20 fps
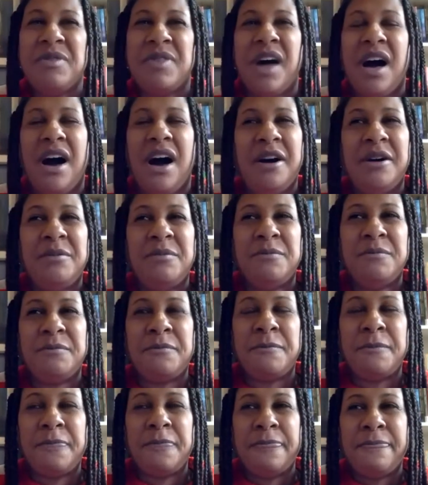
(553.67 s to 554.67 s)

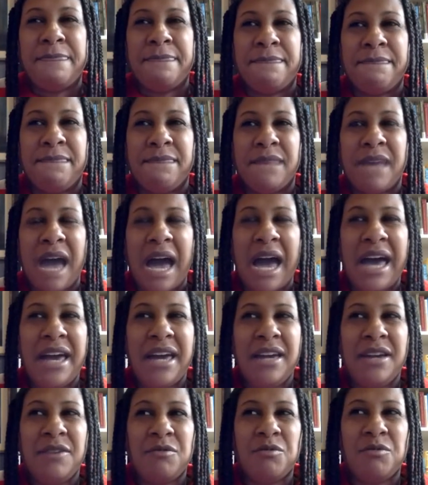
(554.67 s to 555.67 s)

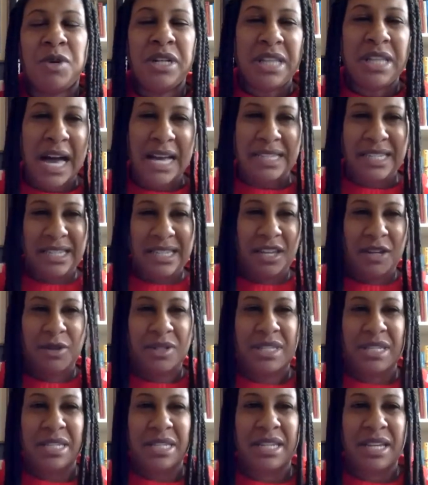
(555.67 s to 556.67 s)
I realized that there
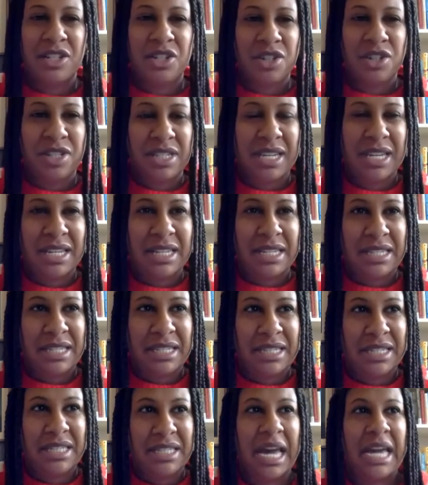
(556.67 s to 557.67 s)
was this interesting
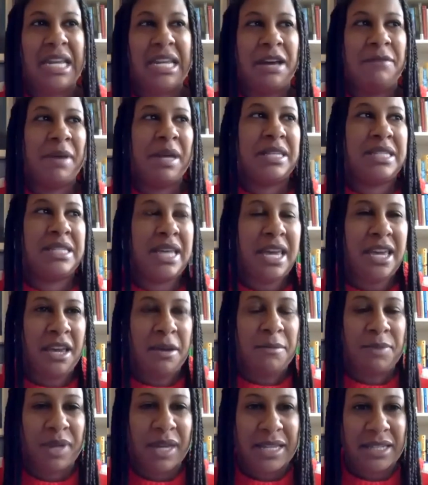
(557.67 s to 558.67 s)
dynamic
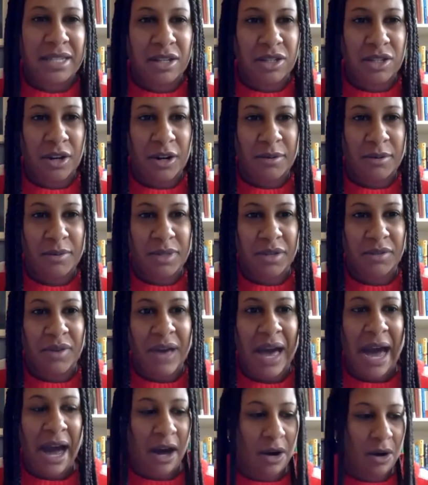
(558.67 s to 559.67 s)
taking place in terms of
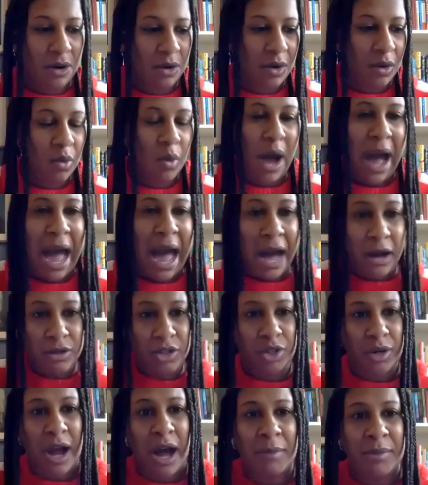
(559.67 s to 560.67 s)
how
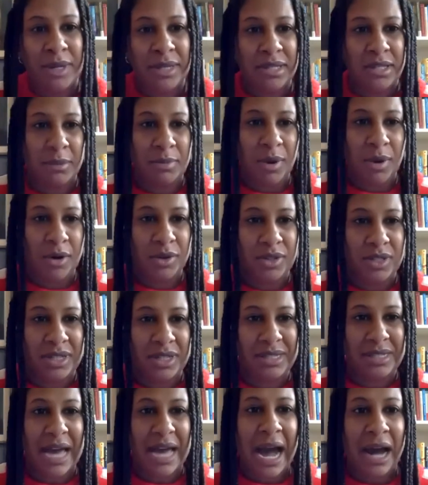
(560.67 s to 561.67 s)
trauma is supposed to
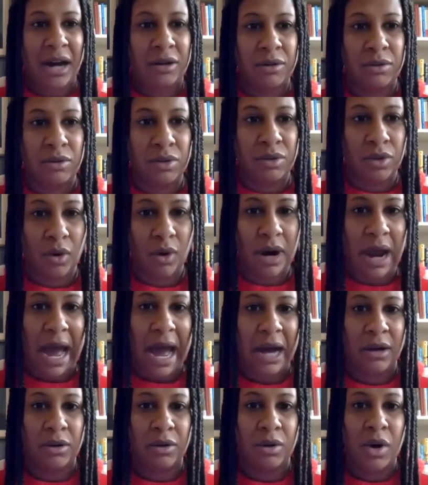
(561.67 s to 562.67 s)
sound, or
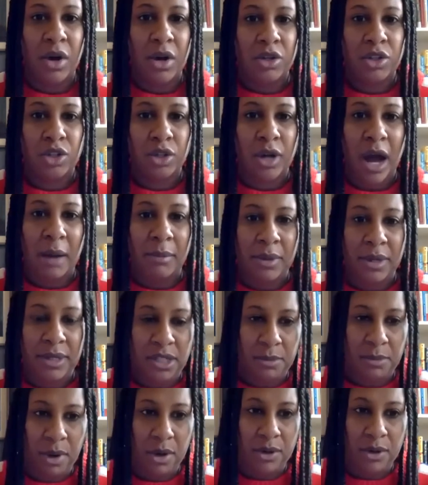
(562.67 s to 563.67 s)
how trauma is
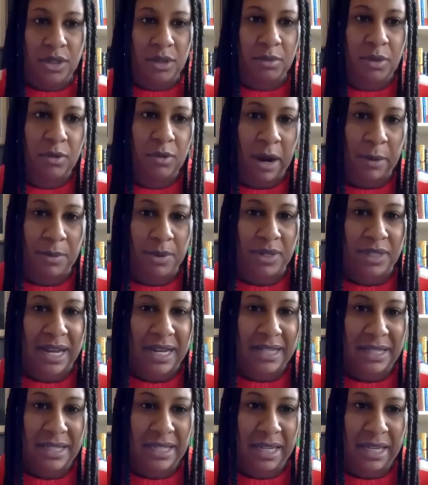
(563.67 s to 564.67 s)
supposed to be
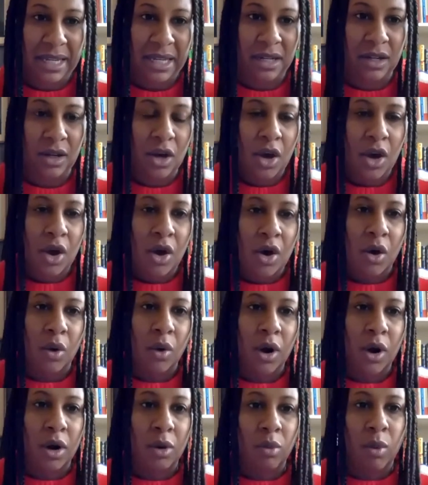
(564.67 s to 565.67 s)
represented,
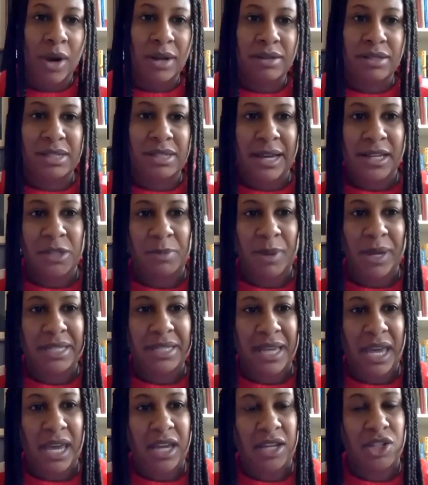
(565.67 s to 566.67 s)
or one's
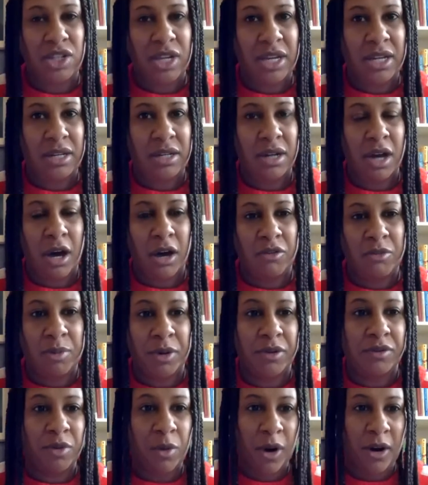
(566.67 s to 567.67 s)
expectation of
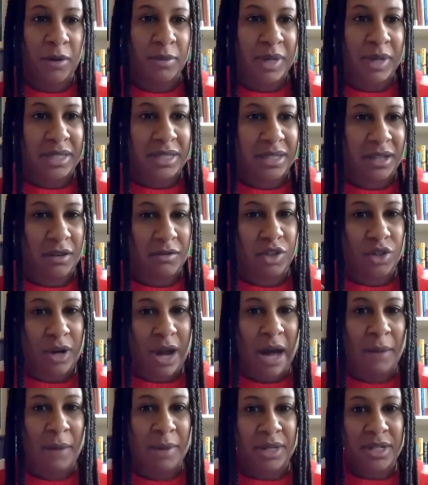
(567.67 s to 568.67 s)
performance of
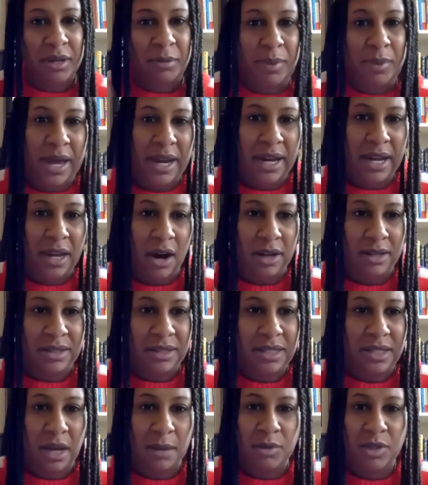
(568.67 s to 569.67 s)
trauma depending on
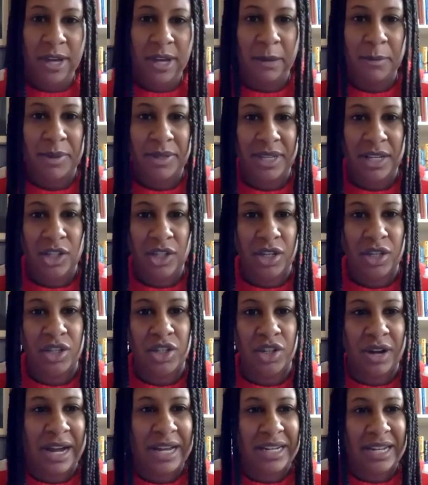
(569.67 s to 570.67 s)
subject positions
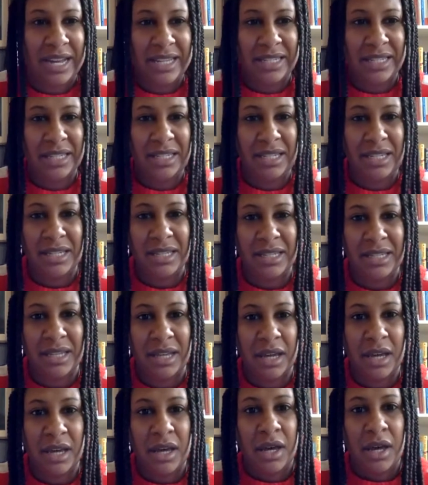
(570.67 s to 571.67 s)
or identities.
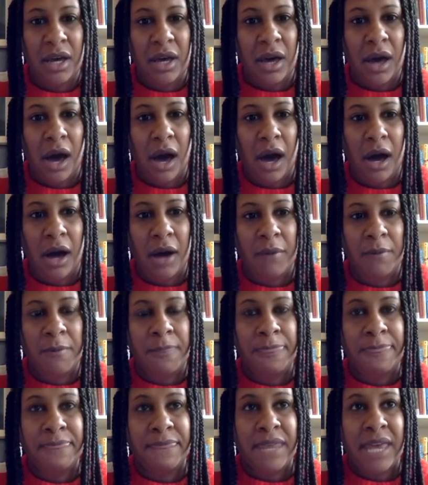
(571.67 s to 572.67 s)

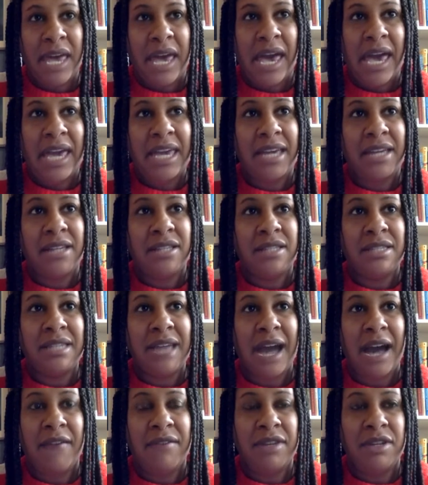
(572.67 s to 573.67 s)
And
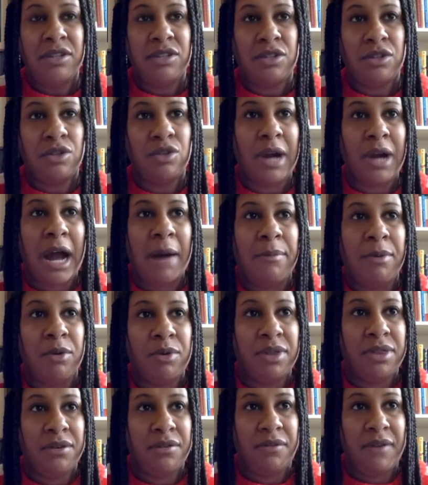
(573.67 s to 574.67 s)
having to grapple
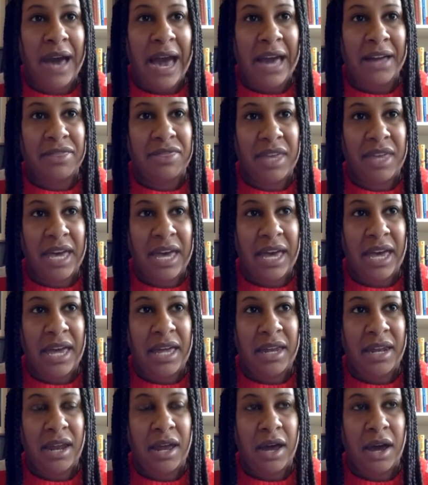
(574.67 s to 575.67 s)
with the fact
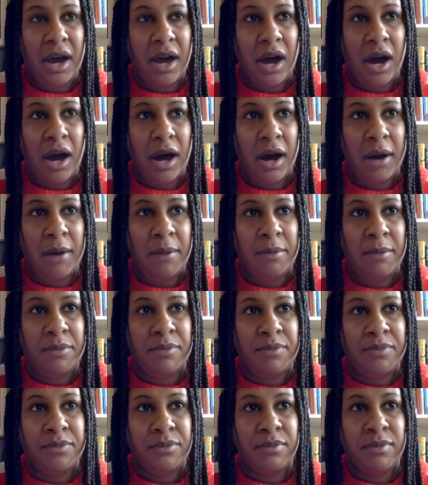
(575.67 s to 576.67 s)
that
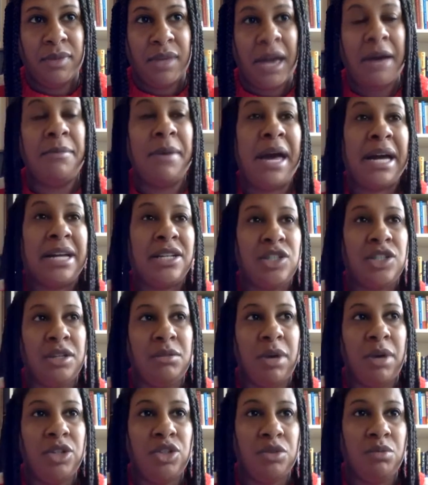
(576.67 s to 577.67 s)
I'm actually
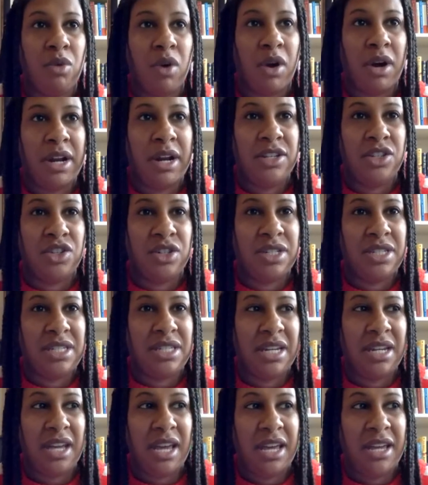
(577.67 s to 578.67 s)
much more
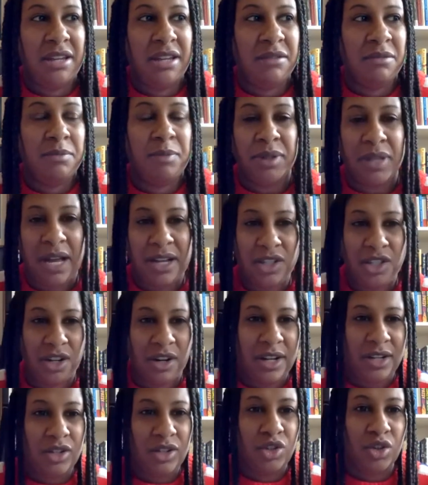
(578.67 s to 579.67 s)
interested in pleasure
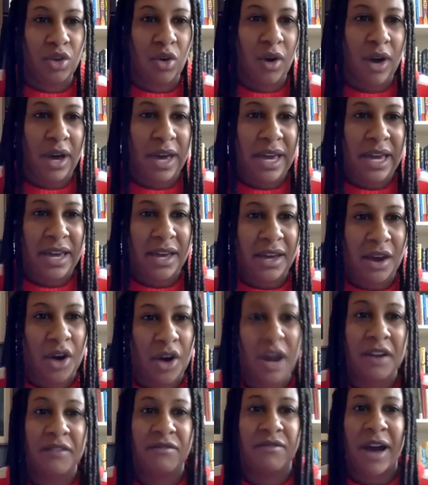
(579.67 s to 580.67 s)
and joy, or
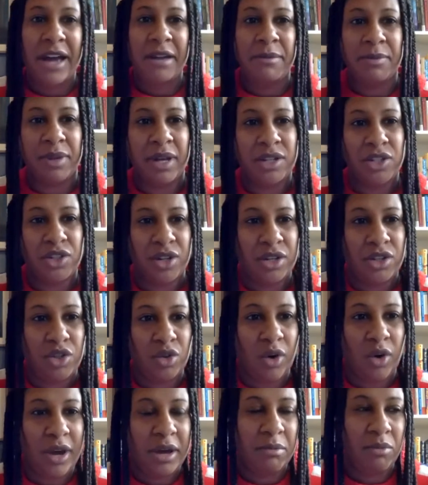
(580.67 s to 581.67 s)
I find pleasure and
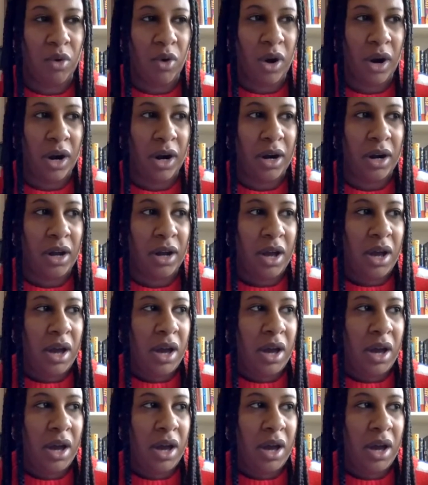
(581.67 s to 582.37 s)
joy more